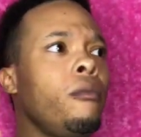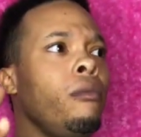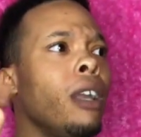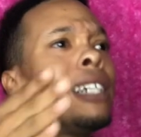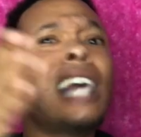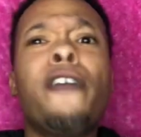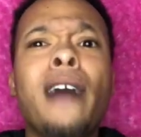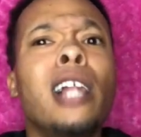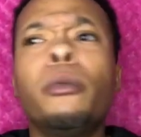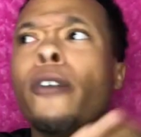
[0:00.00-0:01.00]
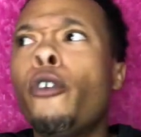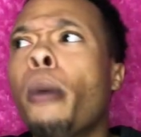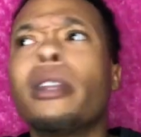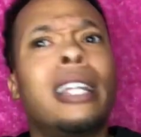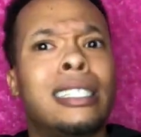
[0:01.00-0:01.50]
Because y'all following the
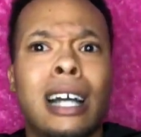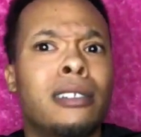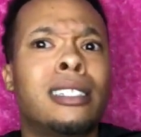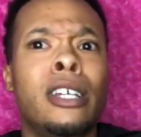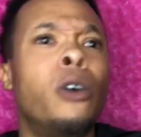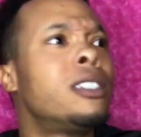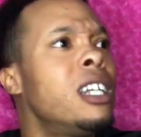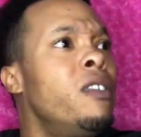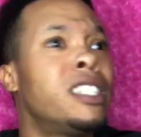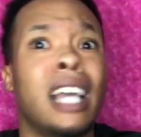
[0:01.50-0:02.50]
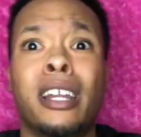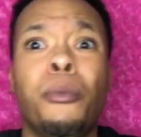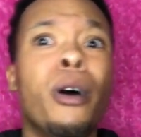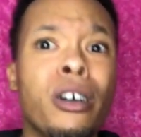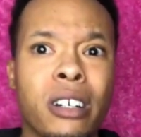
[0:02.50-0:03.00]
formula that y'all see on television and it
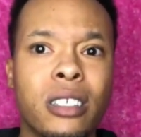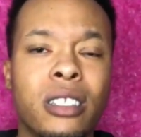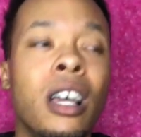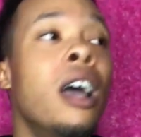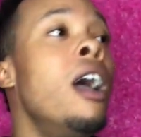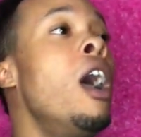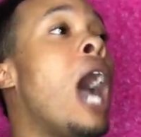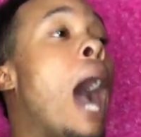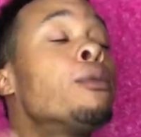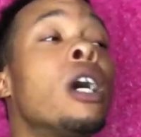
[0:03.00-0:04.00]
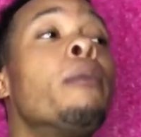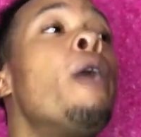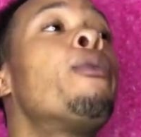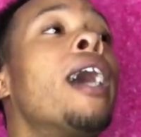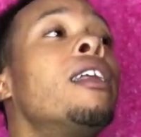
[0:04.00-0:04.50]
works. I'm talking
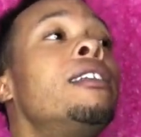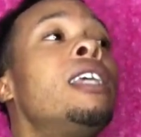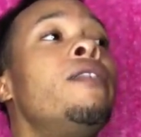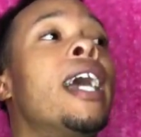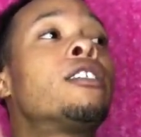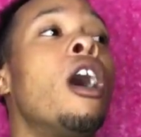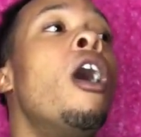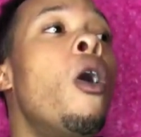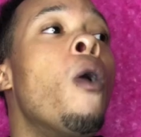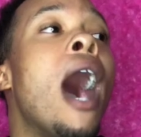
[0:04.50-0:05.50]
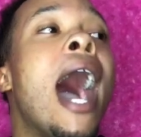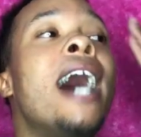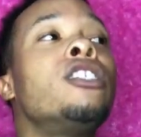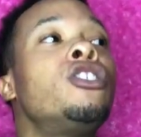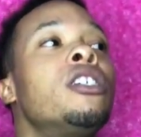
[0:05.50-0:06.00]
about reality TV as a whole.
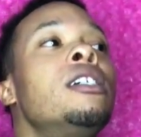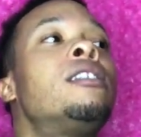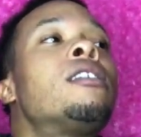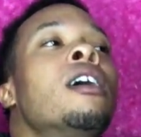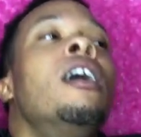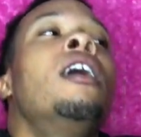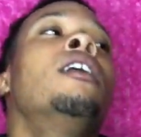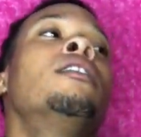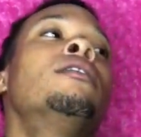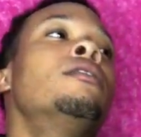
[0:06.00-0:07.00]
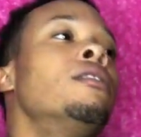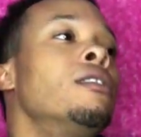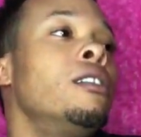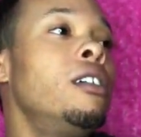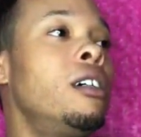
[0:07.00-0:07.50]
I just,
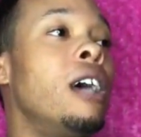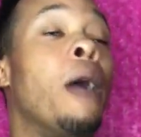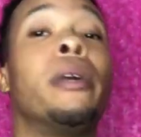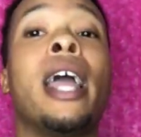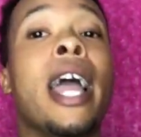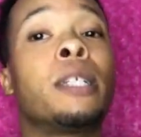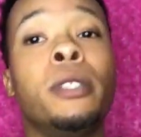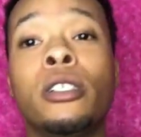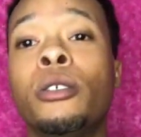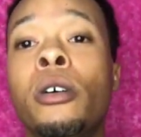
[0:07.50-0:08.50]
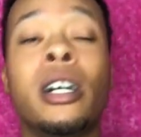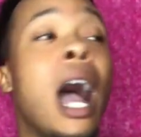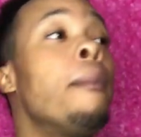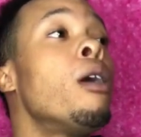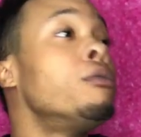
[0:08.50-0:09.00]
and when they ask me to do it,
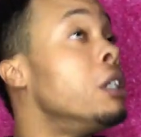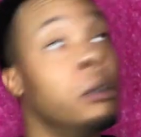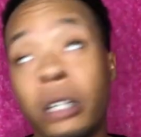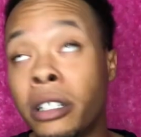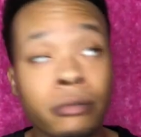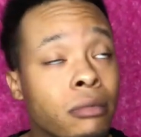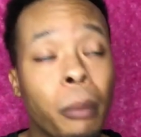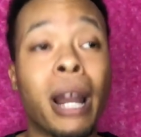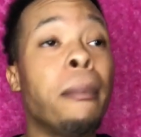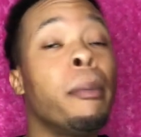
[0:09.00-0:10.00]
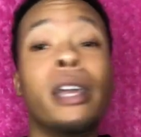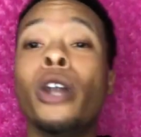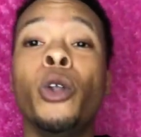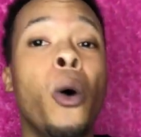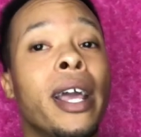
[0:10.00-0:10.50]
I'm going to do it. But I'm going to be
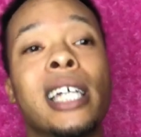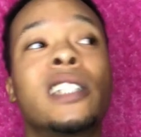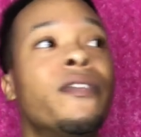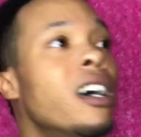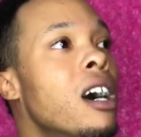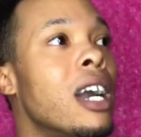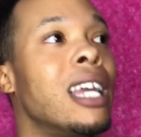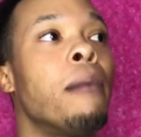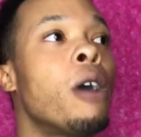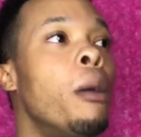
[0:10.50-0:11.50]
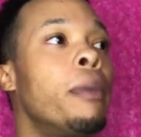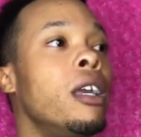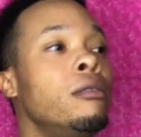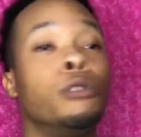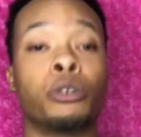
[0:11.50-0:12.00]
annoyed as fuck. And I'm going to
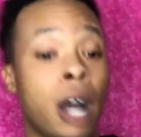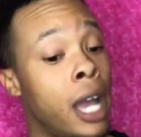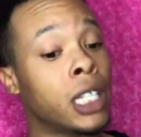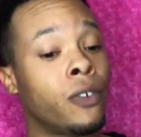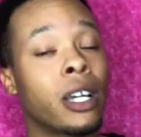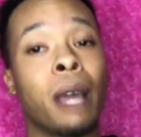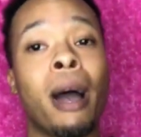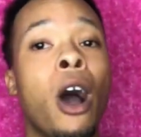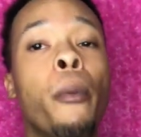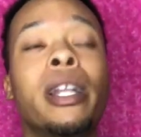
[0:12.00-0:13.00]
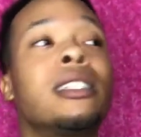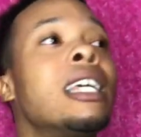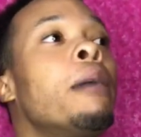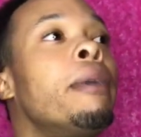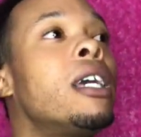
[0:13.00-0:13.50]
be dry as fuck in my opening
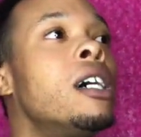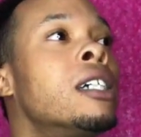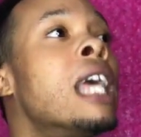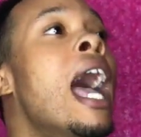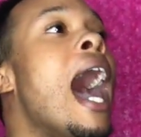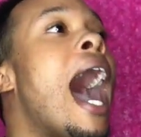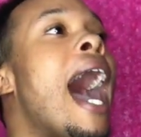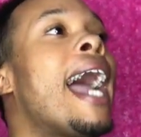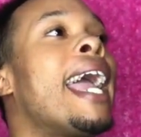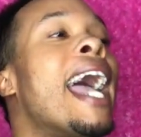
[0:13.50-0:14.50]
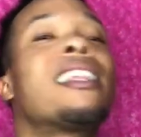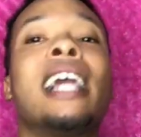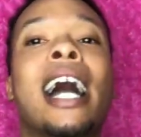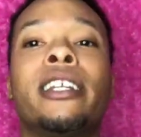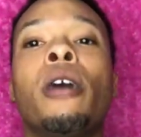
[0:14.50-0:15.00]
scene because I hate acting
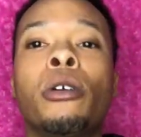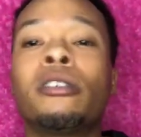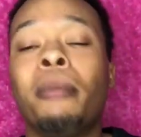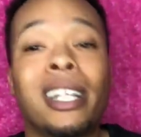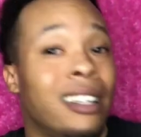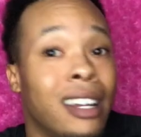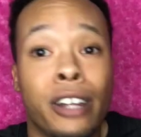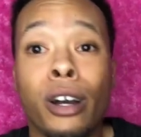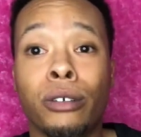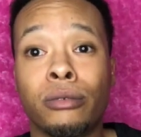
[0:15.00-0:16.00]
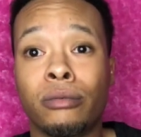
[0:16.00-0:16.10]
like I don't know somebody that I know.